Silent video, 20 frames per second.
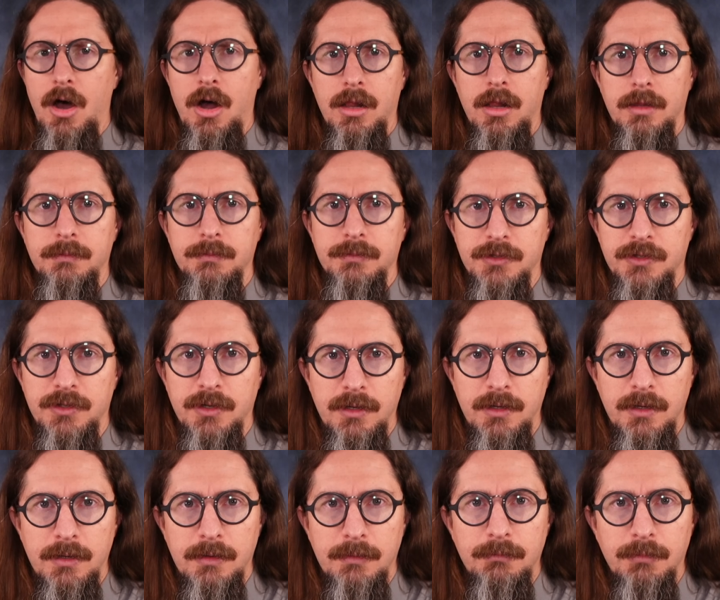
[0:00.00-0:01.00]
alms
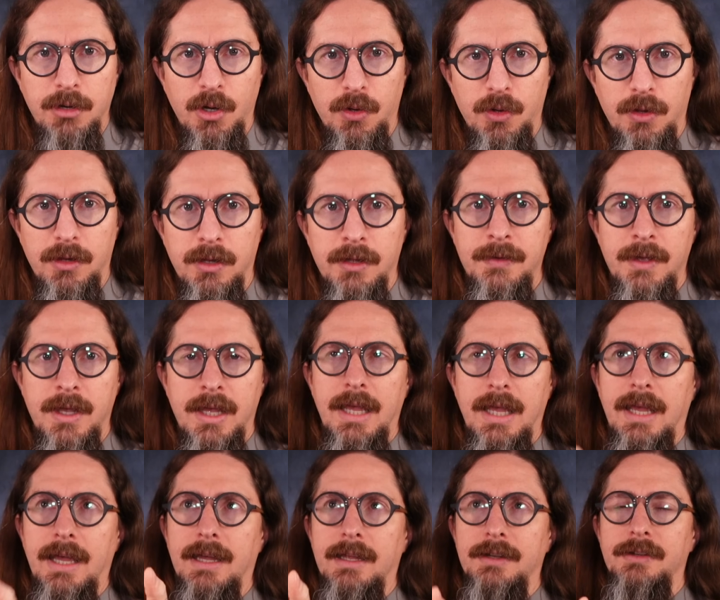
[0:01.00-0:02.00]
bowl,
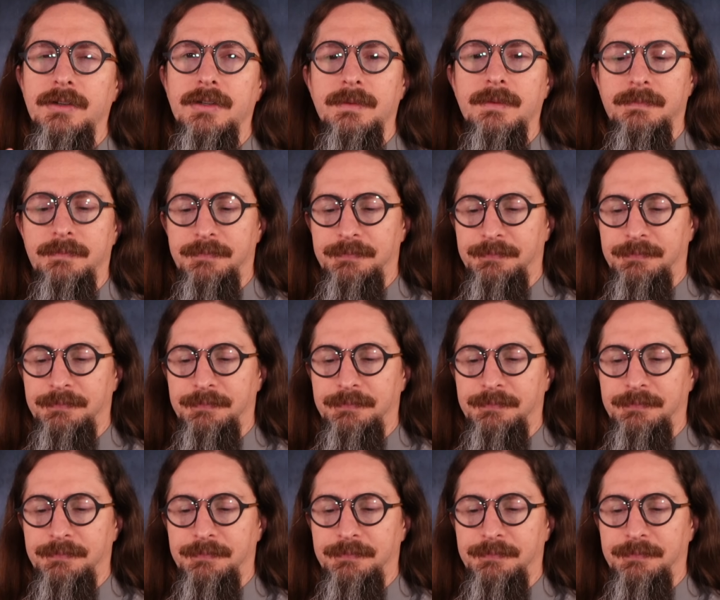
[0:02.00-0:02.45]
and